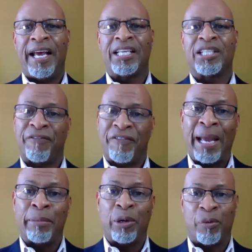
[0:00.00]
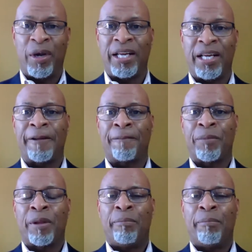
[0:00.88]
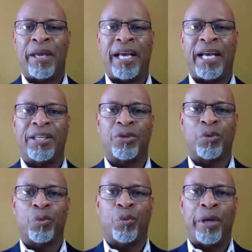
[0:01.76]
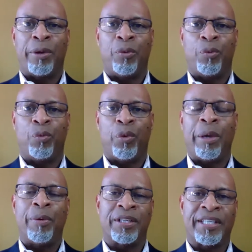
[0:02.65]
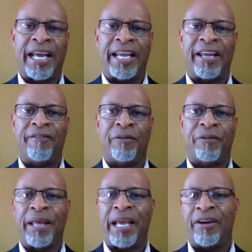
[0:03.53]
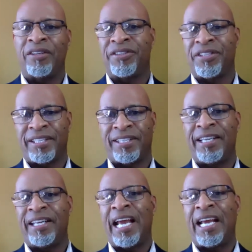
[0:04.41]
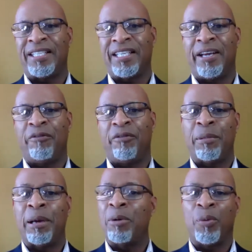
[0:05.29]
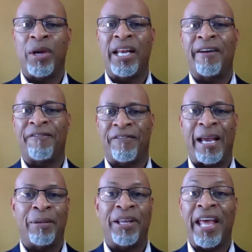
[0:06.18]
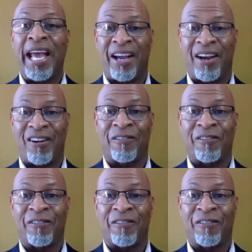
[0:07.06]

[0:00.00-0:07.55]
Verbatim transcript: as a family, really, because when we were taken from there in sixteen nineteen, remember, we left family there.